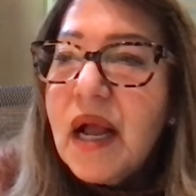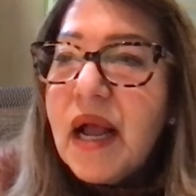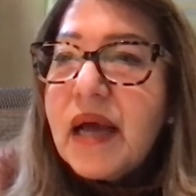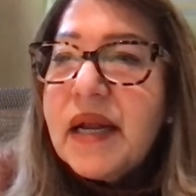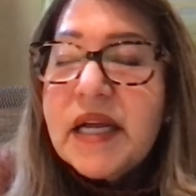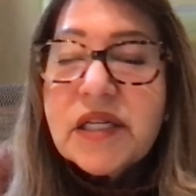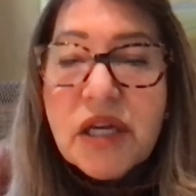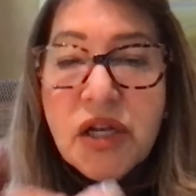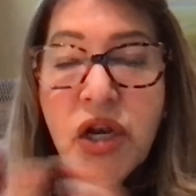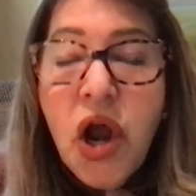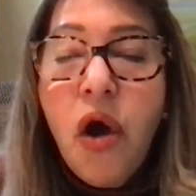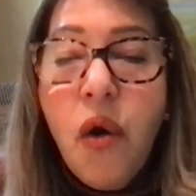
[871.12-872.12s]
And he said,
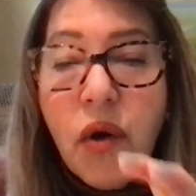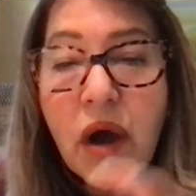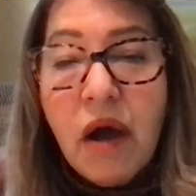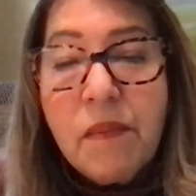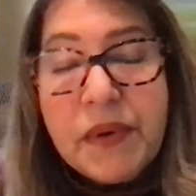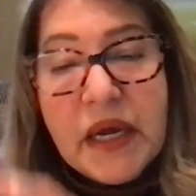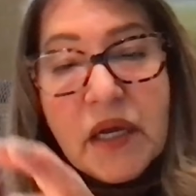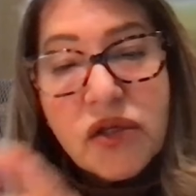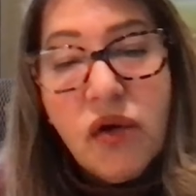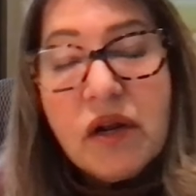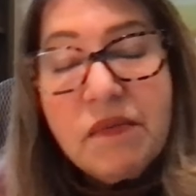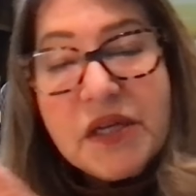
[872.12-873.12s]
no company is
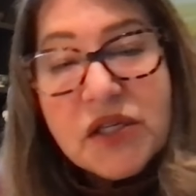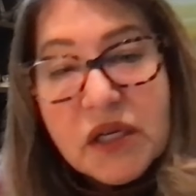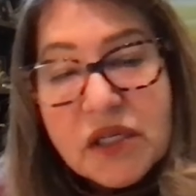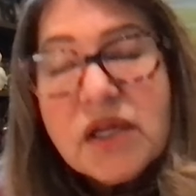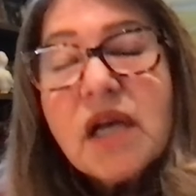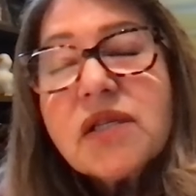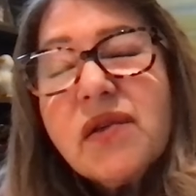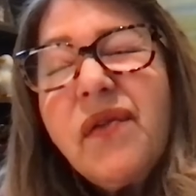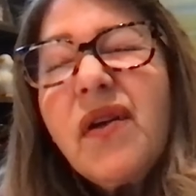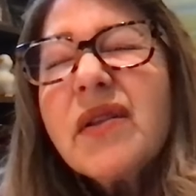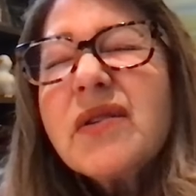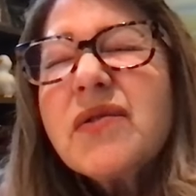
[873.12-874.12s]
going to be
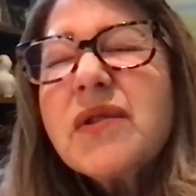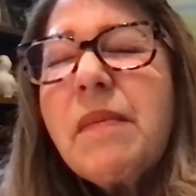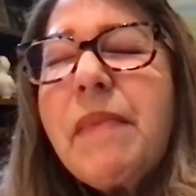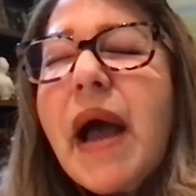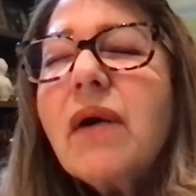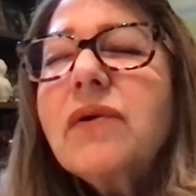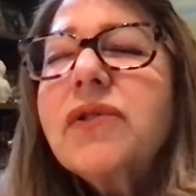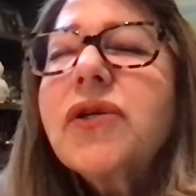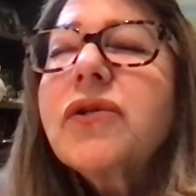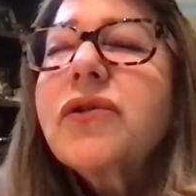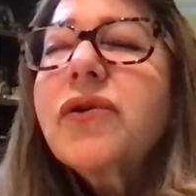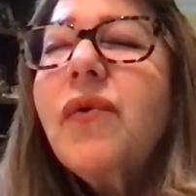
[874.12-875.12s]
successful. This was about
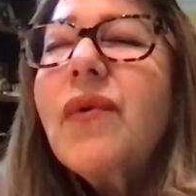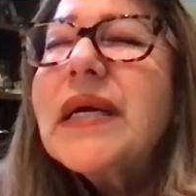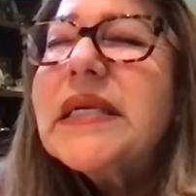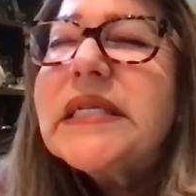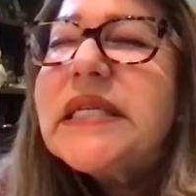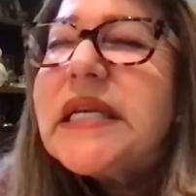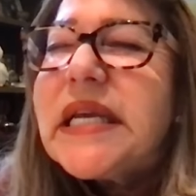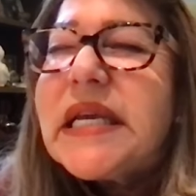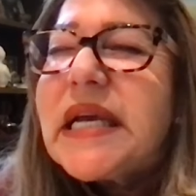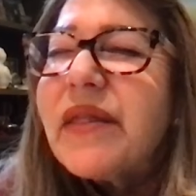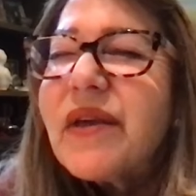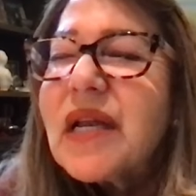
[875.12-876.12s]

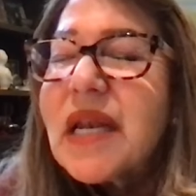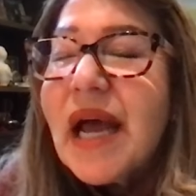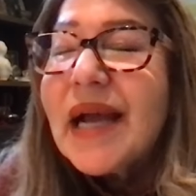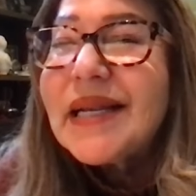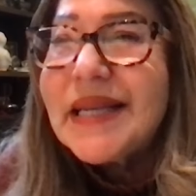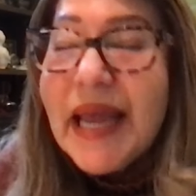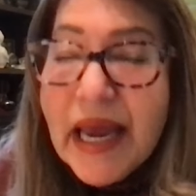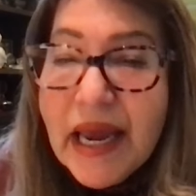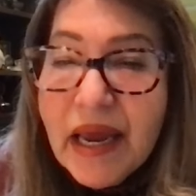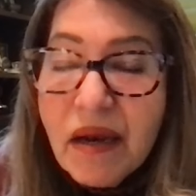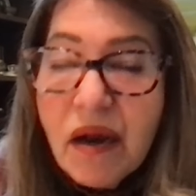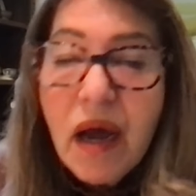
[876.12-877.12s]

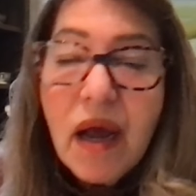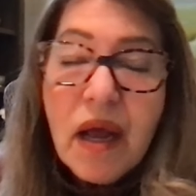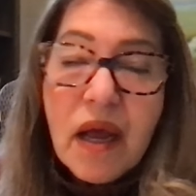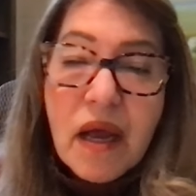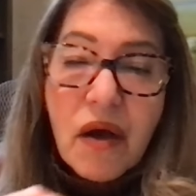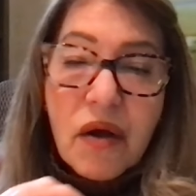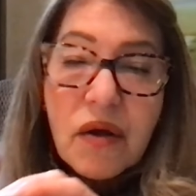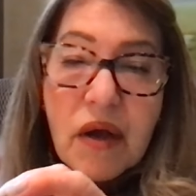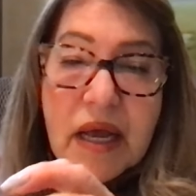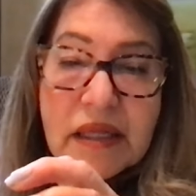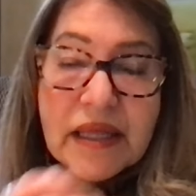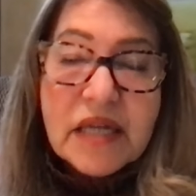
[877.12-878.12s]
19,
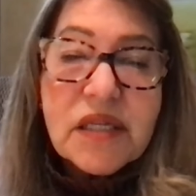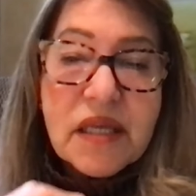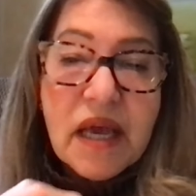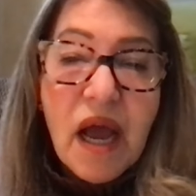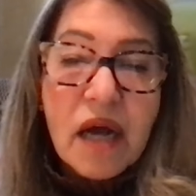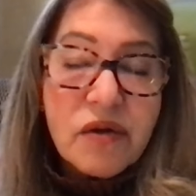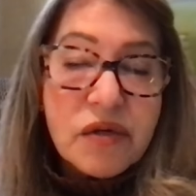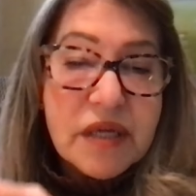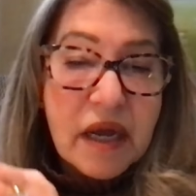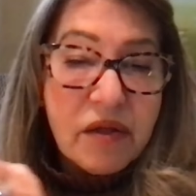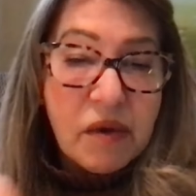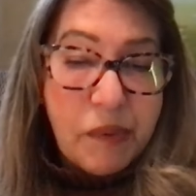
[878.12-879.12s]
unless they
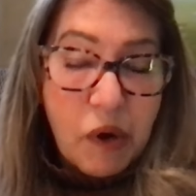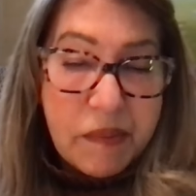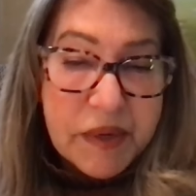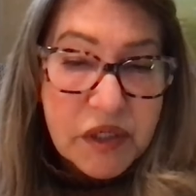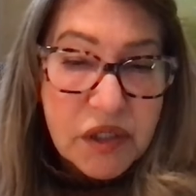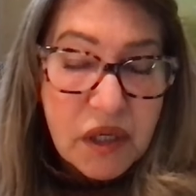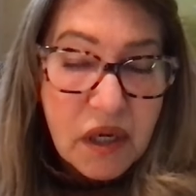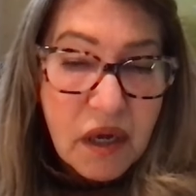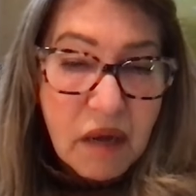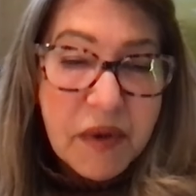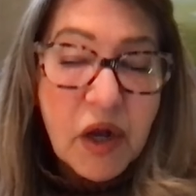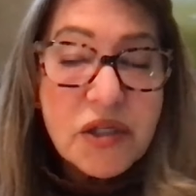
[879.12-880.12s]
understand their purpose.
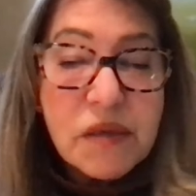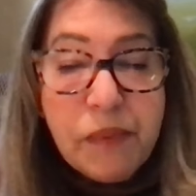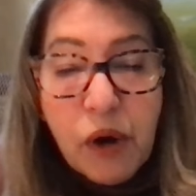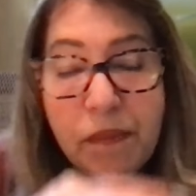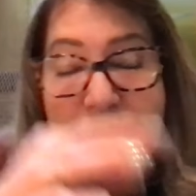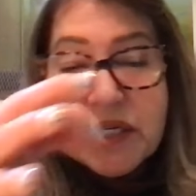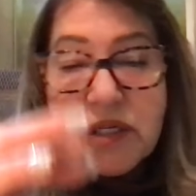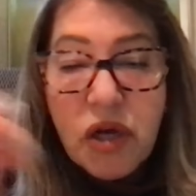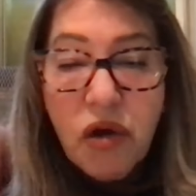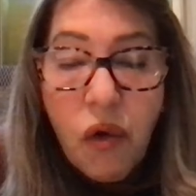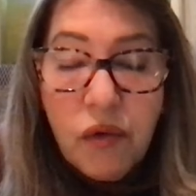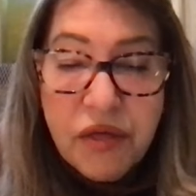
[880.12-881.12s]
Because the purpose is a
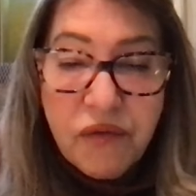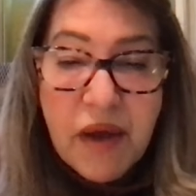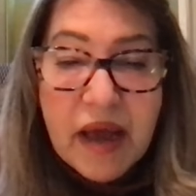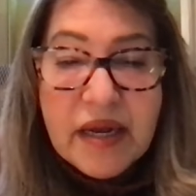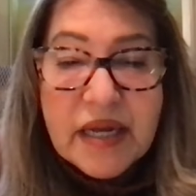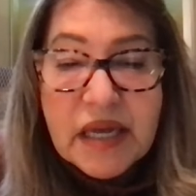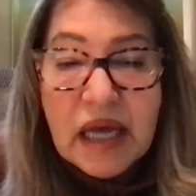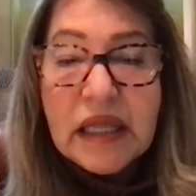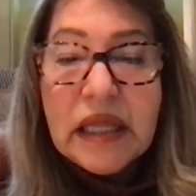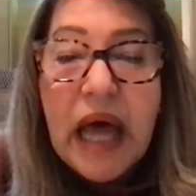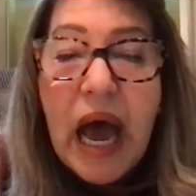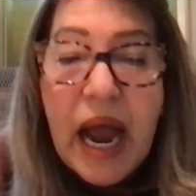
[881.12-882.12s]
gold thread. It
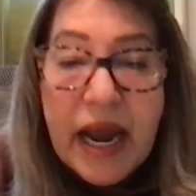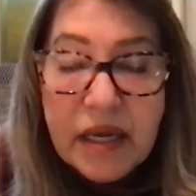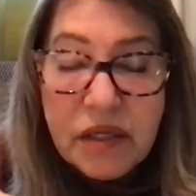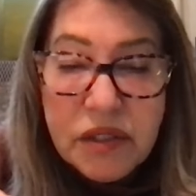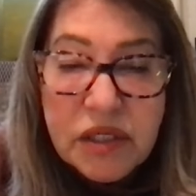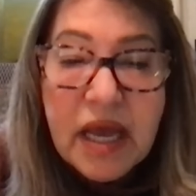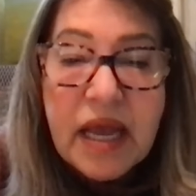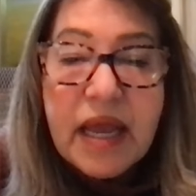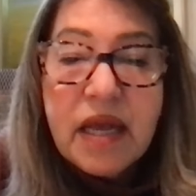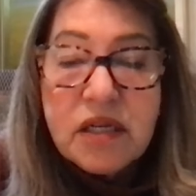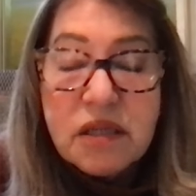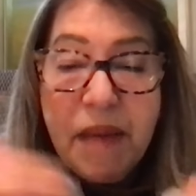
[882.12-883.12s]
aligns.
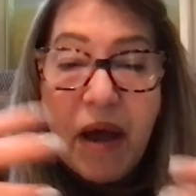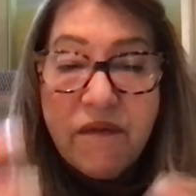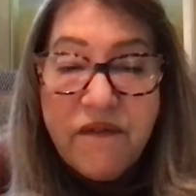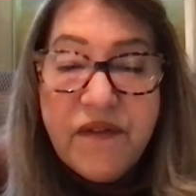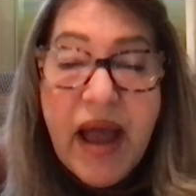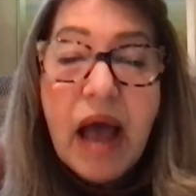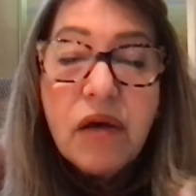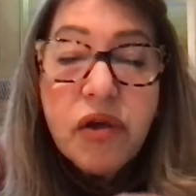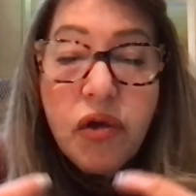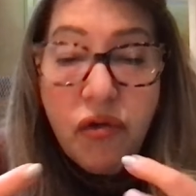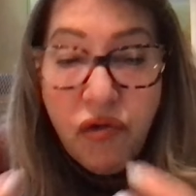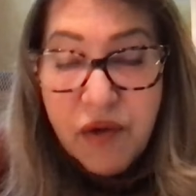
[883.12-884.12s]
It is about
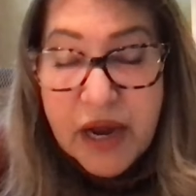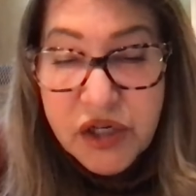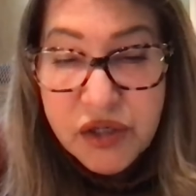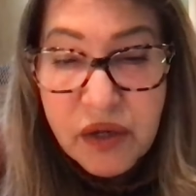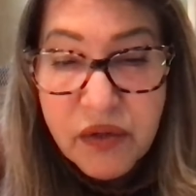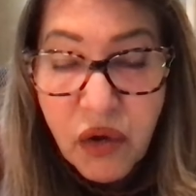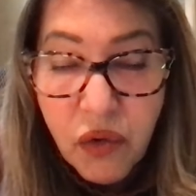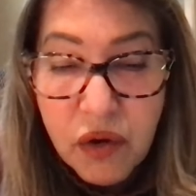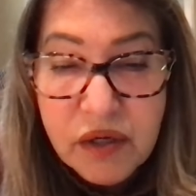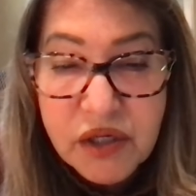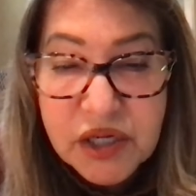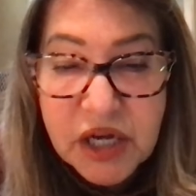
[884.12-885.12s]
value creation in the
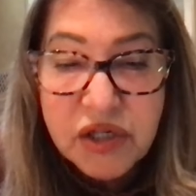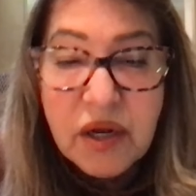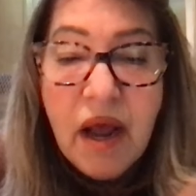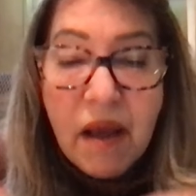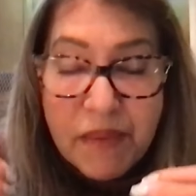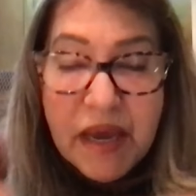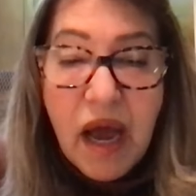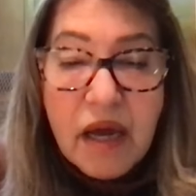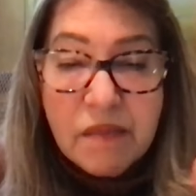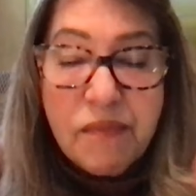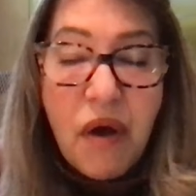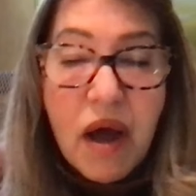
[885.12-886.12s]
organization beyond
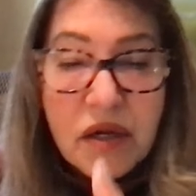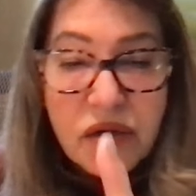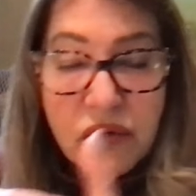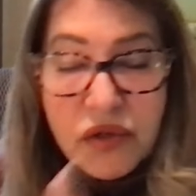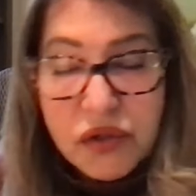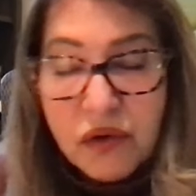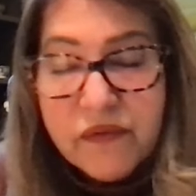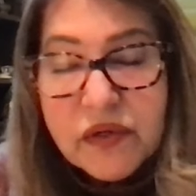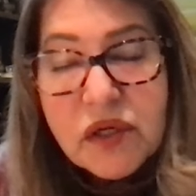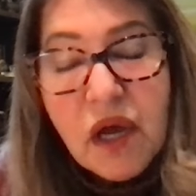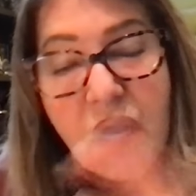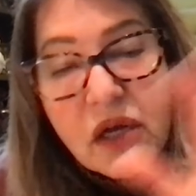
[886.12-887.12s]
a product or a
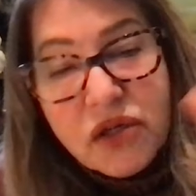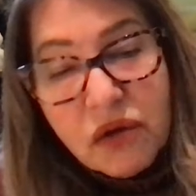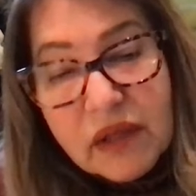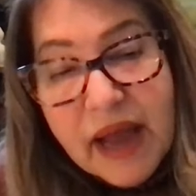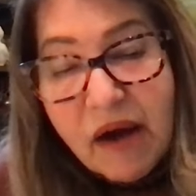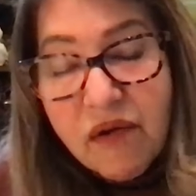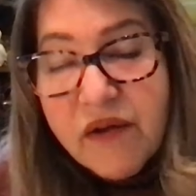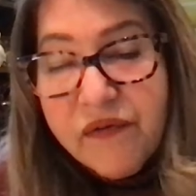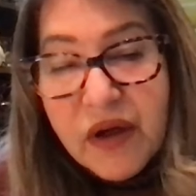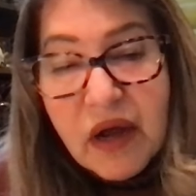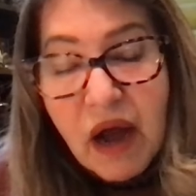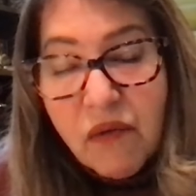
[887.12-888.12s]
service. So Larry
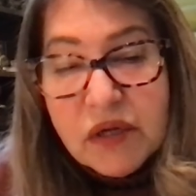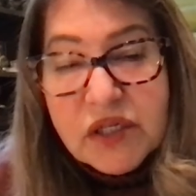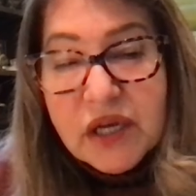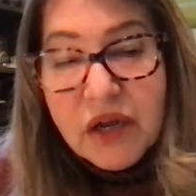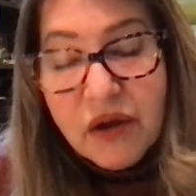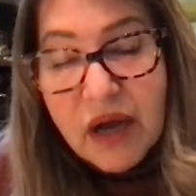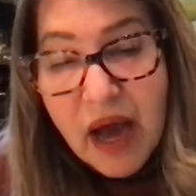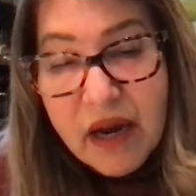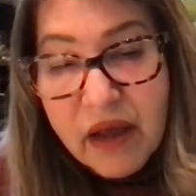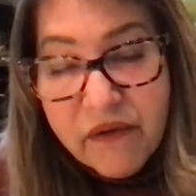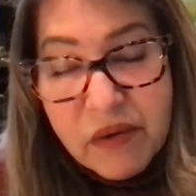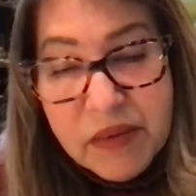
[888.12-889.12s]
Fink, I would say you got to
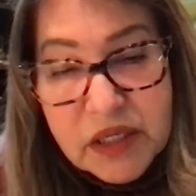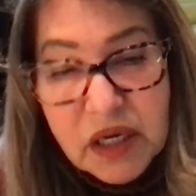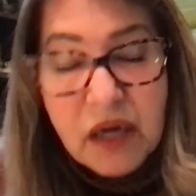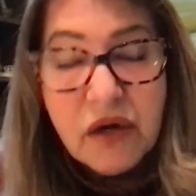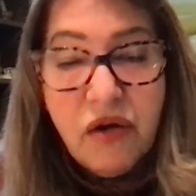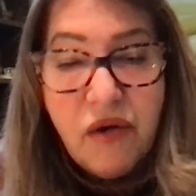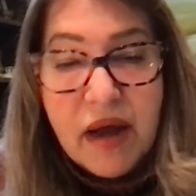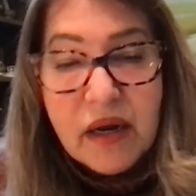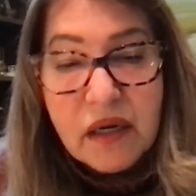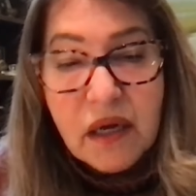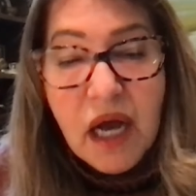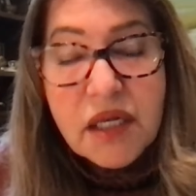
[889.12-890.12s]
give him a ton of
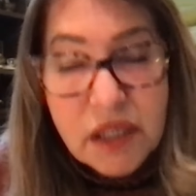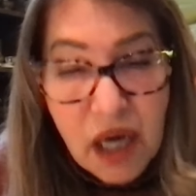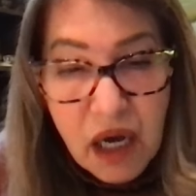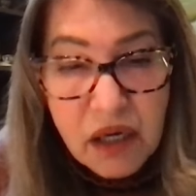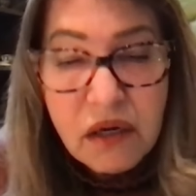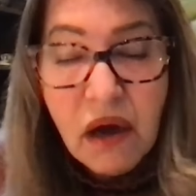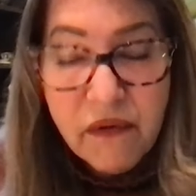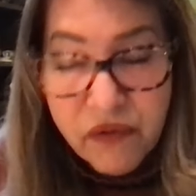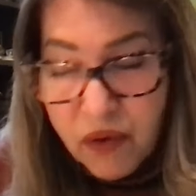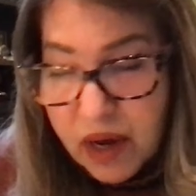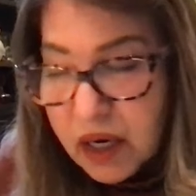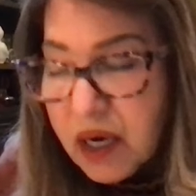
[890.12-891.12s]

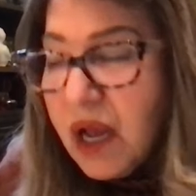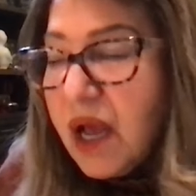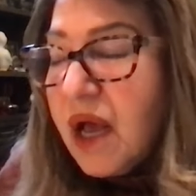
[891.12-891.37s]
credit.